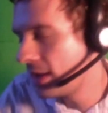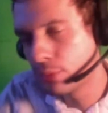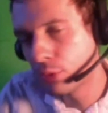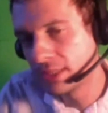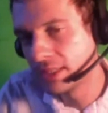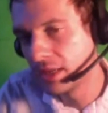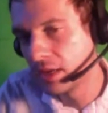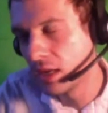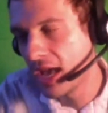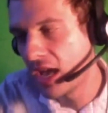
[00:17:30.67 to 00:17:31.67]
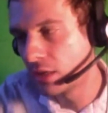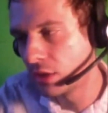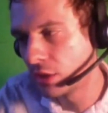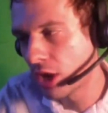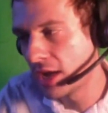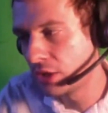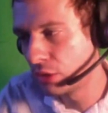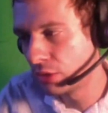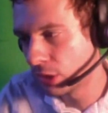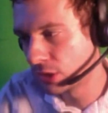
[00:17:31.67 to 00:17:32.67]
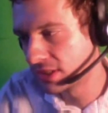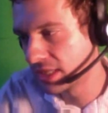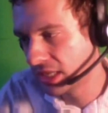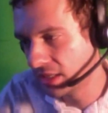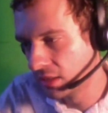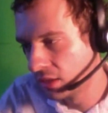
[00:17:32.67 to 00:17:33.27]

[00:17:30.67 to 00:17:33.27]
imprint it at Urine University.